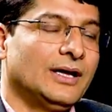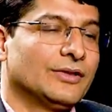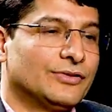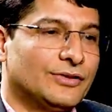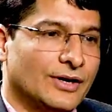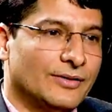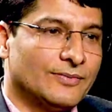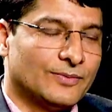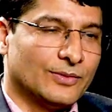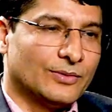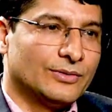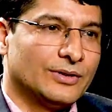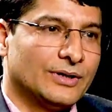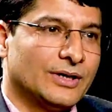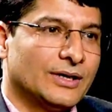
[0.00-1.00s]

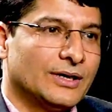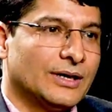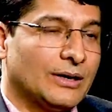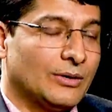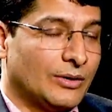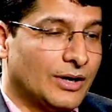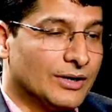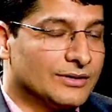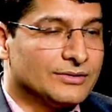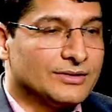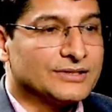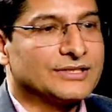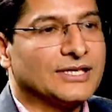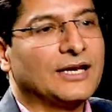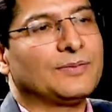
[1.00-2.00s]
Therefore, under the
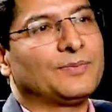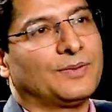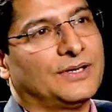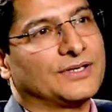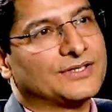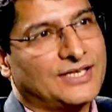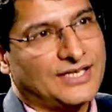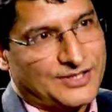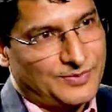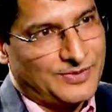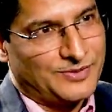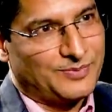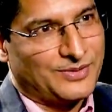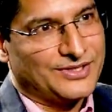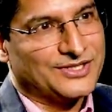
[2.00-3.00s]

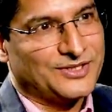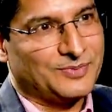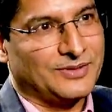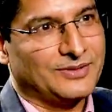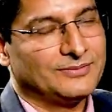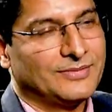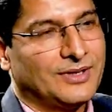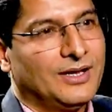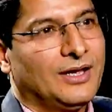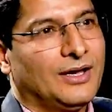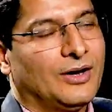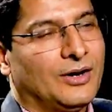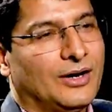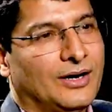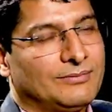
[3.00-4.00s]
self-assessment principle,
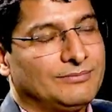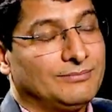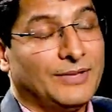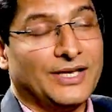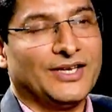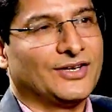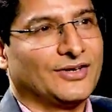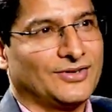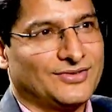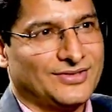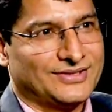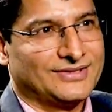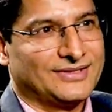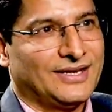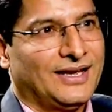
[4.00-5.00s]
many
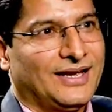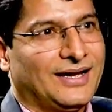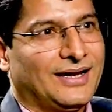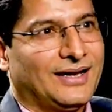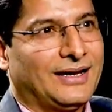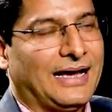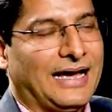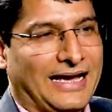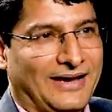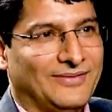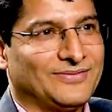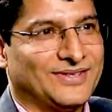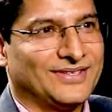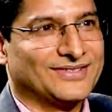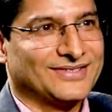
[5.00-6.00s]
countries
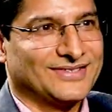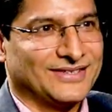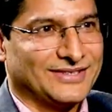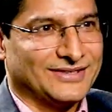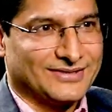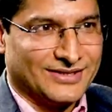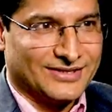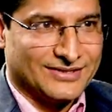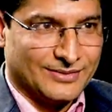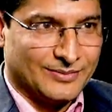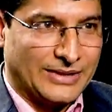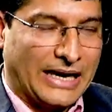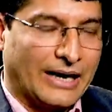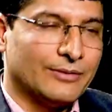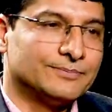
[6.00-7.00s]
have this system
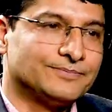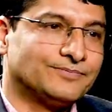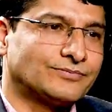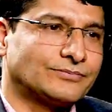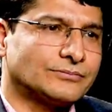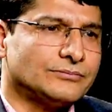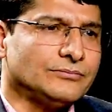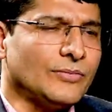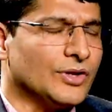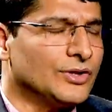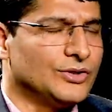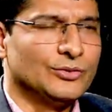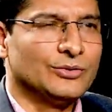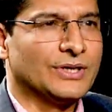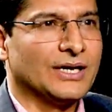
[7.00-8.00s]
now.
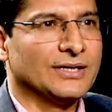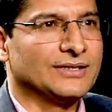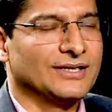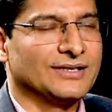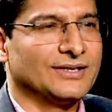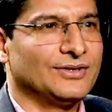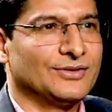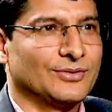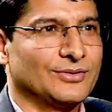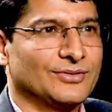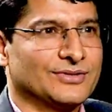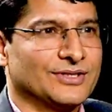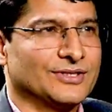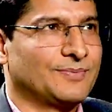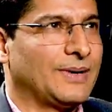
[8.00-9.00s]
UK did introduce
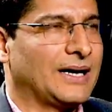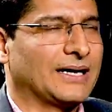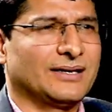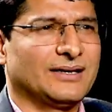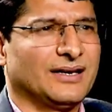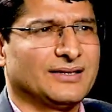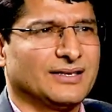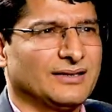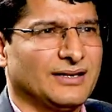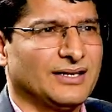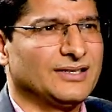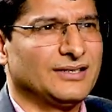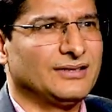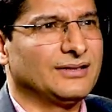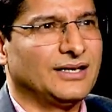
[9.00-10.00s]
this back in, I think,
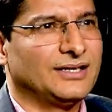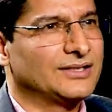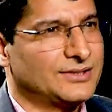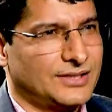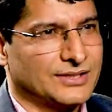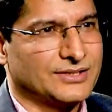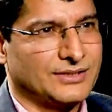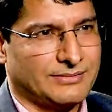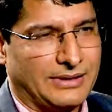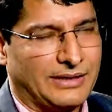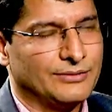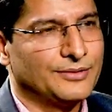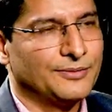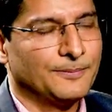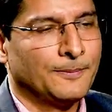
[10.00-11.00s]
1996
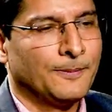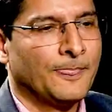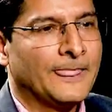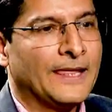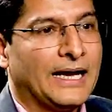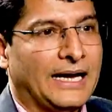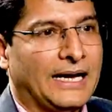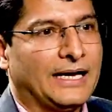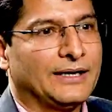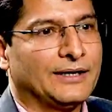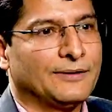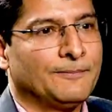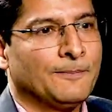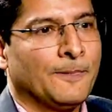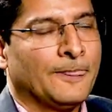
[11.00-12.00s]
around.
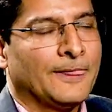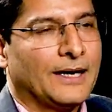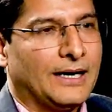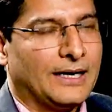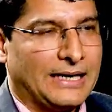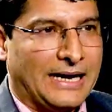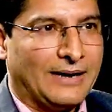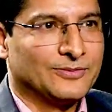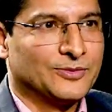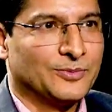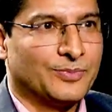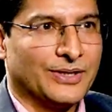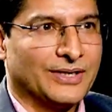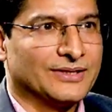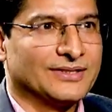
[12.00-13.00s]
And I have to
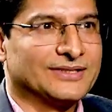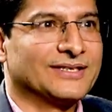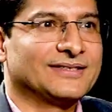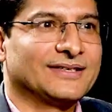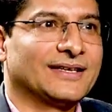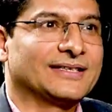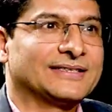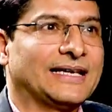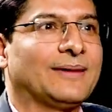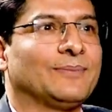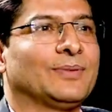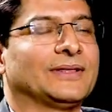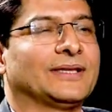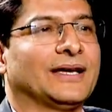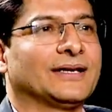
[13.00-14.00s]
bring this as an
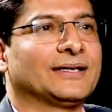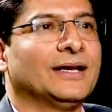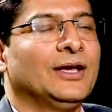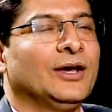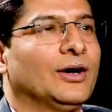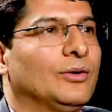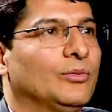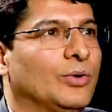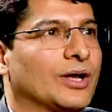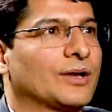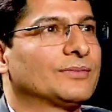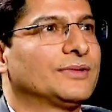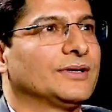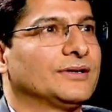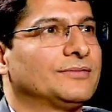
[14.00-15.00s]
example that one
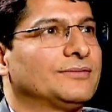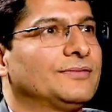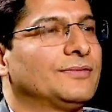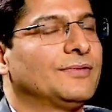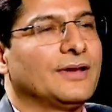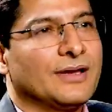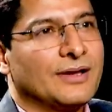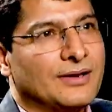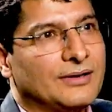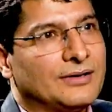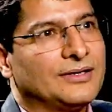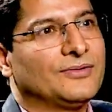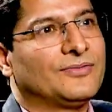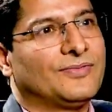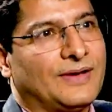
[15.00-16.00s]
of the
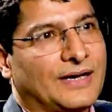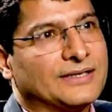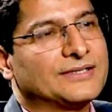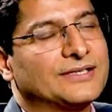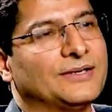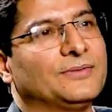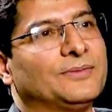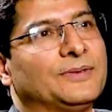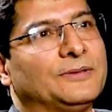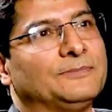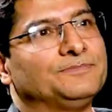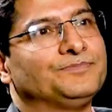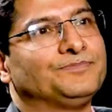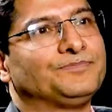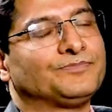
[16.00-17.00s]
really effective
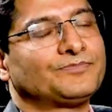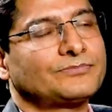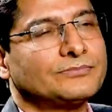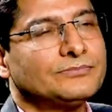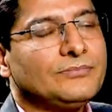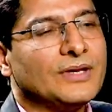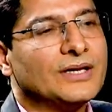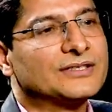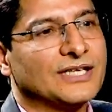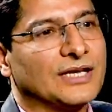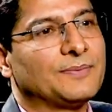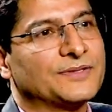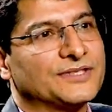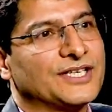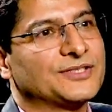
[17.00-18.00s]

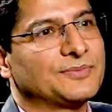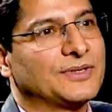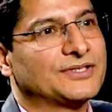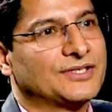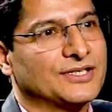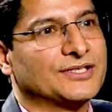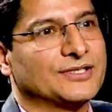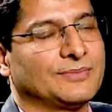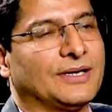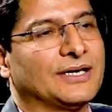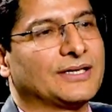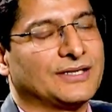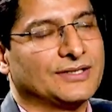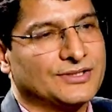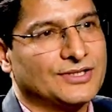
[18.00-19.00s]
self-assessment system I
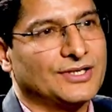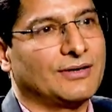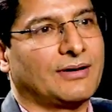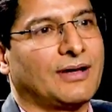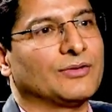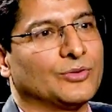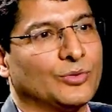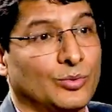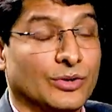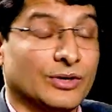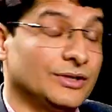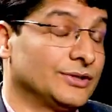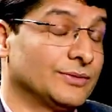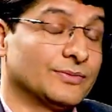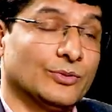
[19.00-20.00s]
can see around the world
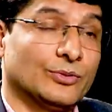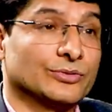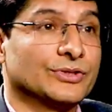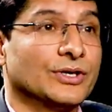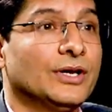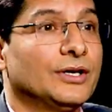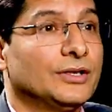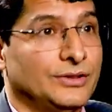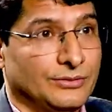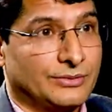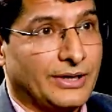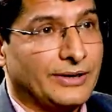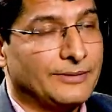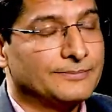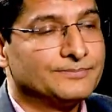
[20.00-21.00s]
is, of course, UK.